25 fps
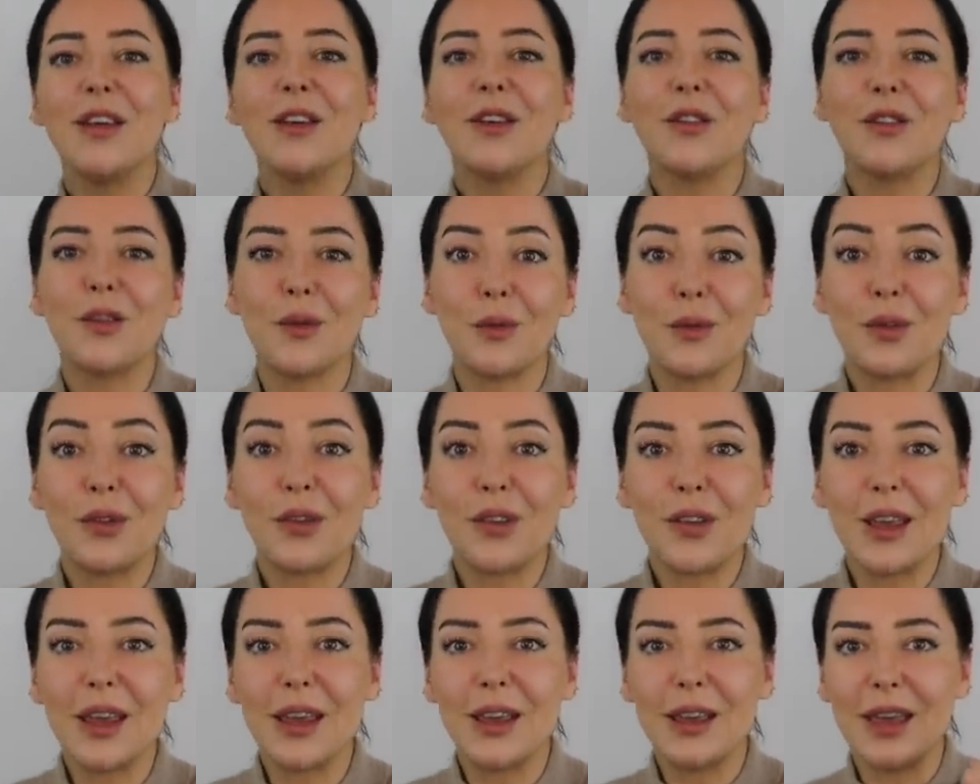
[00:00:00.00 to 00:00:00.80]
some
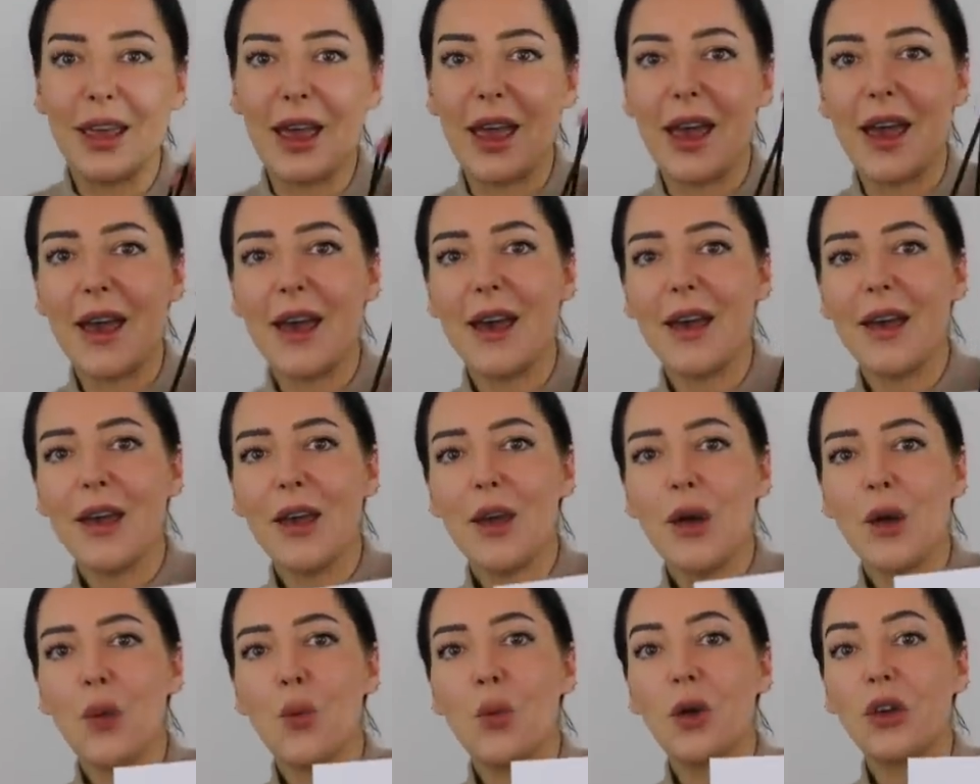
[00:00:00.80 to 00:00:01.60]
skincare,
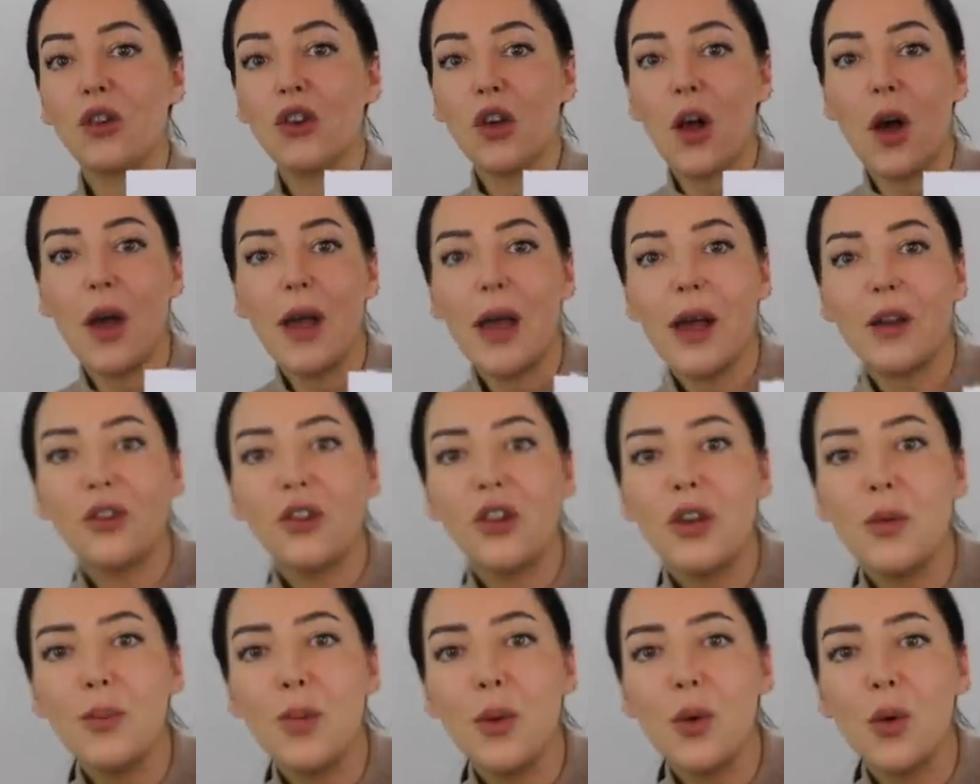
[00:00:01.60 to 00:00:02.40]
which I
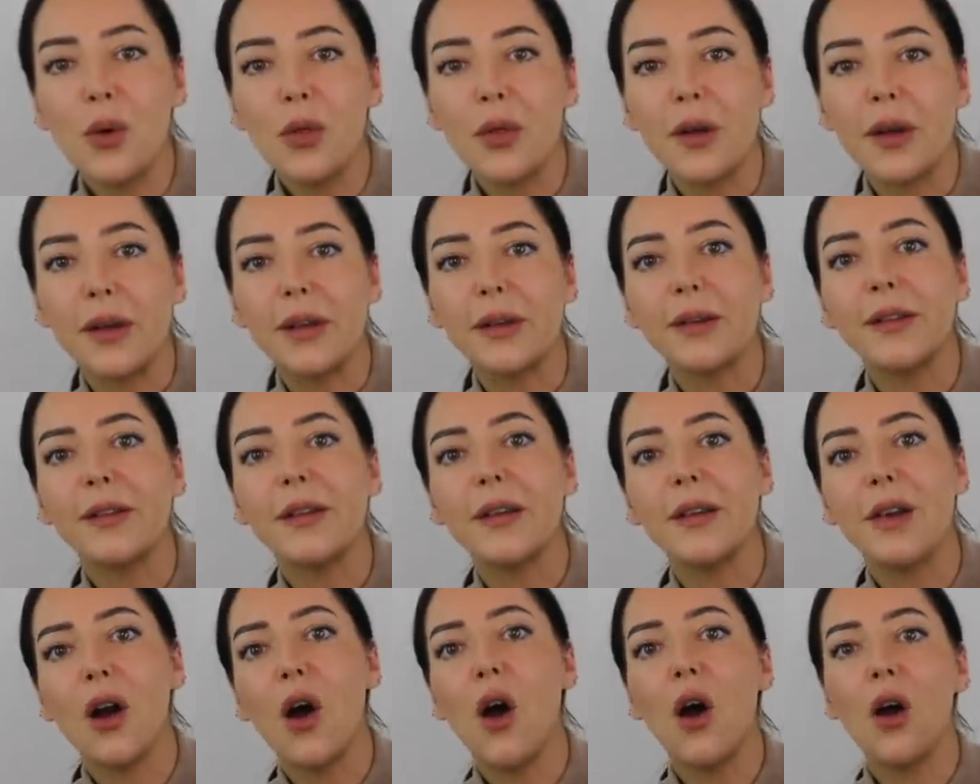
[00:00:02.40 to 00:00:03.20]
actually bought this
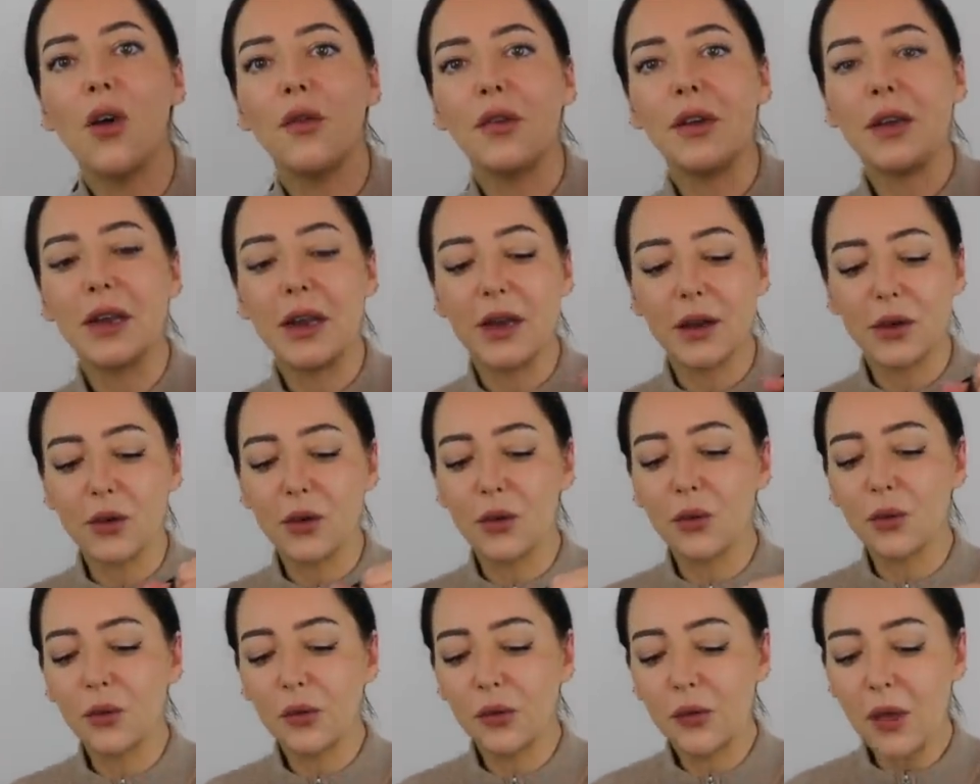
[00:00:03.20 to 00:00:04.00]
in Harvey
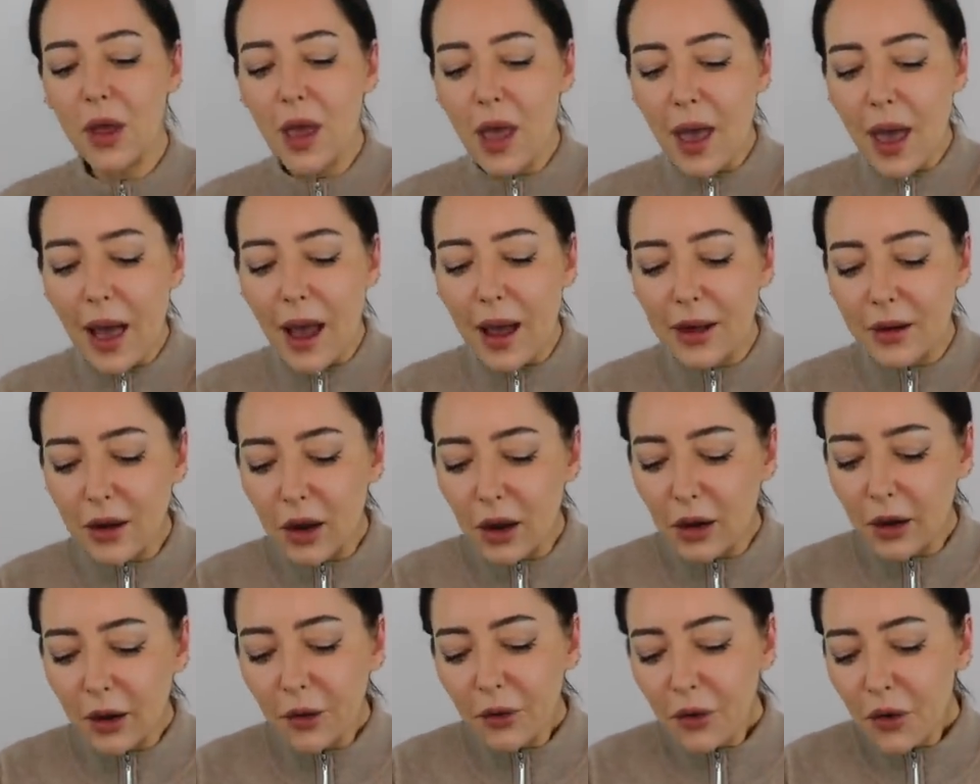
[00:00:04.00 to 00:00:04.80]
Nichols. And
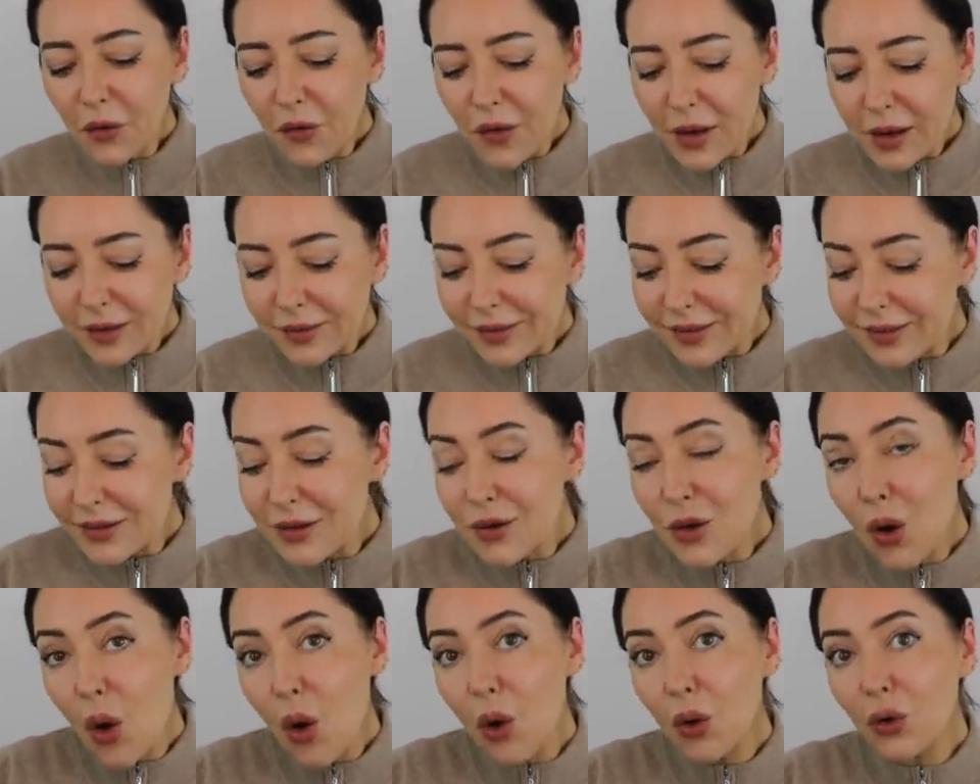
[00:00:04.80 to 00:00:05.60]
a lot of it's
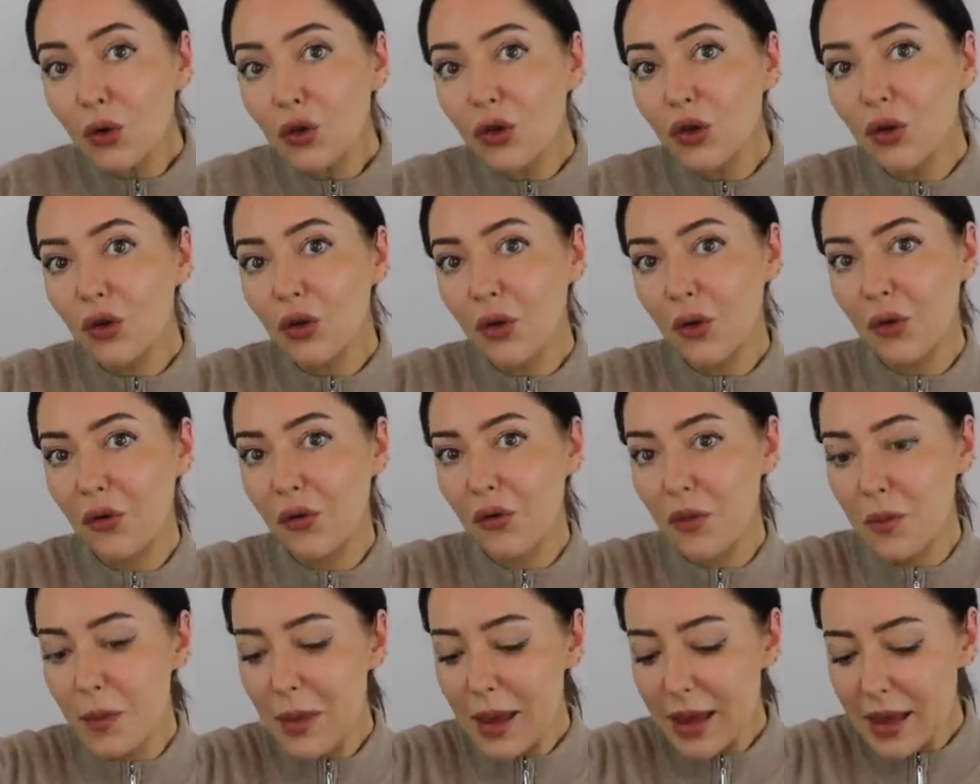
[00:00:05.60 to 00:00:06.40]
not
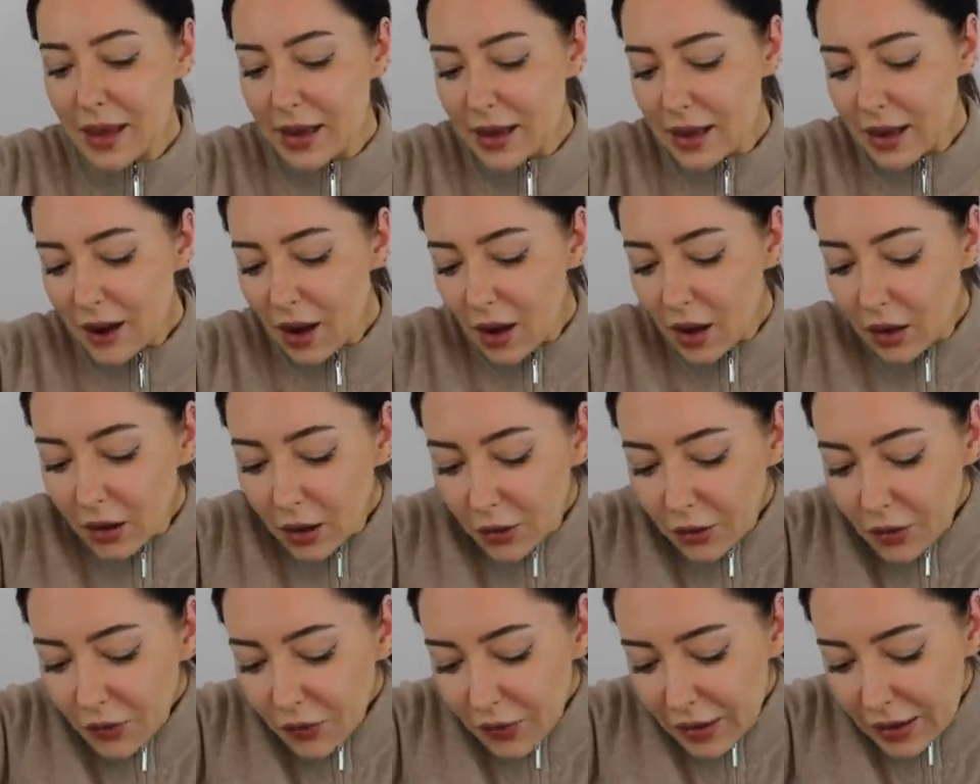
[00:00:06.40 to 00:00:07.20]
for me. A
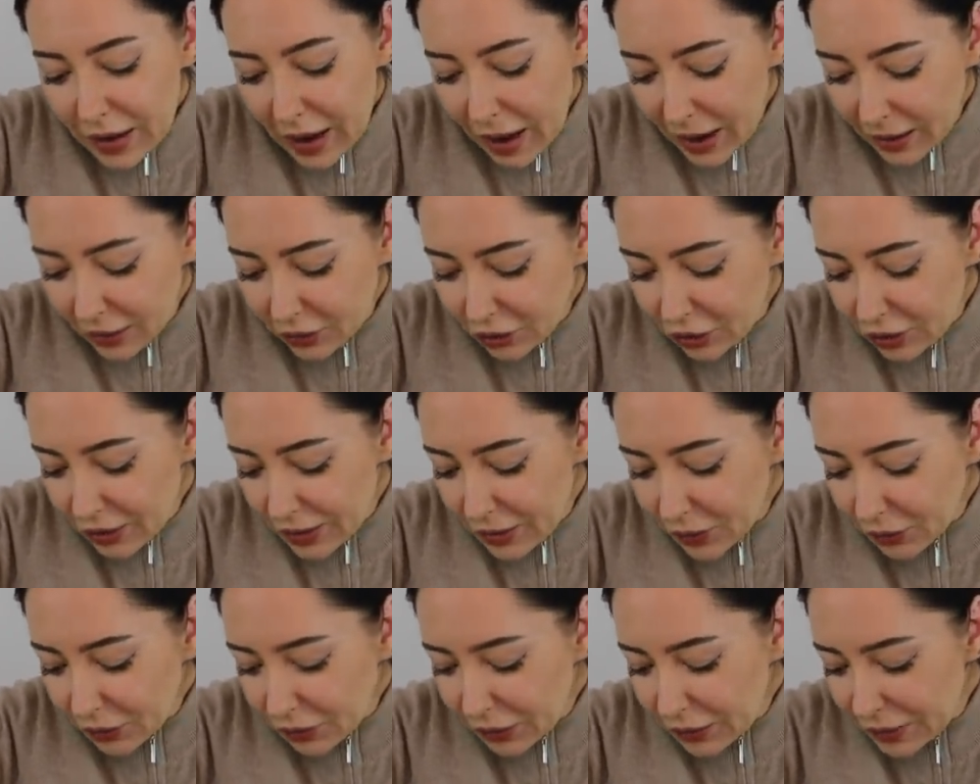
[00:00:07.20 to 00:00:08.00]
lot of it
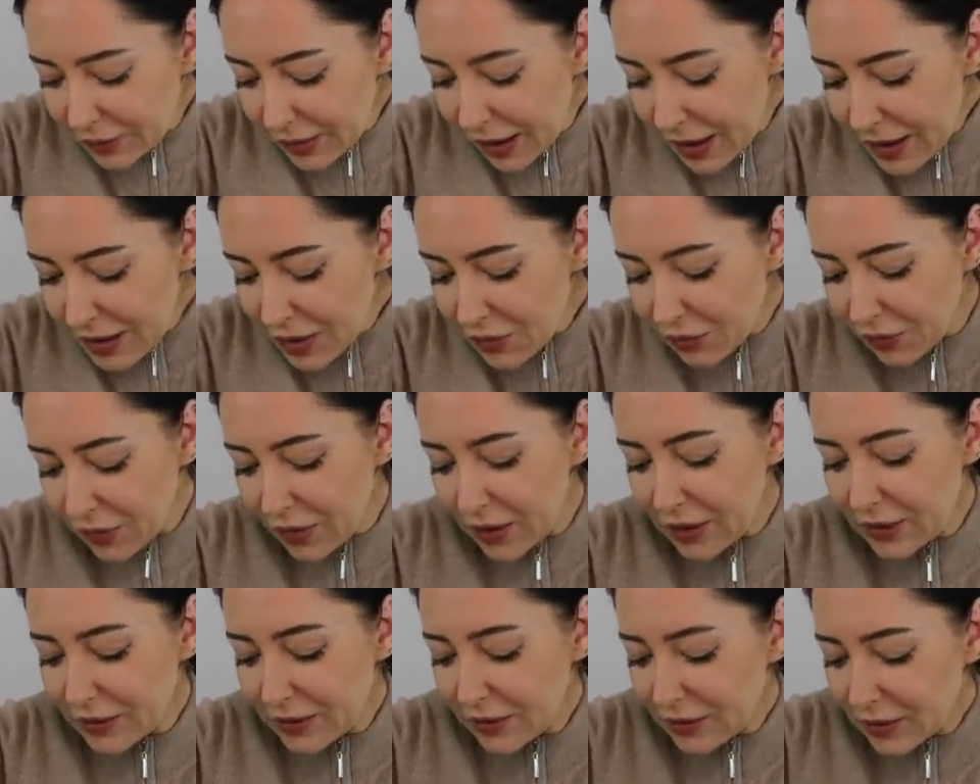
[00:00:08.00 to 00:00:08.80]
actually is for
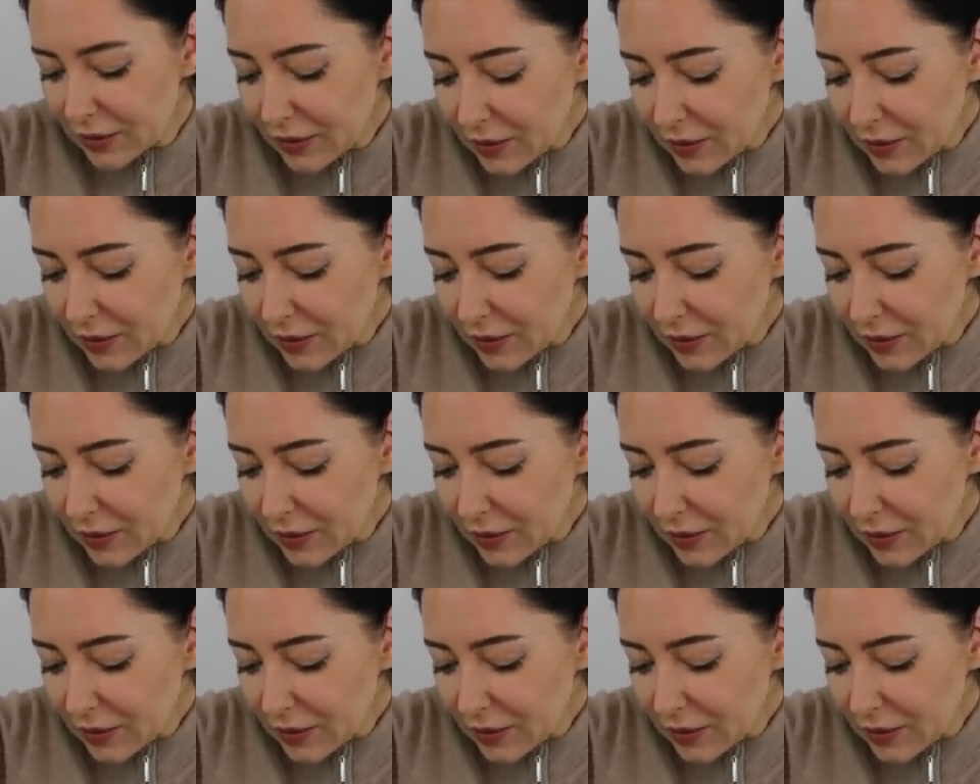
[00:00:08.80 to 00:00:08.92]
David.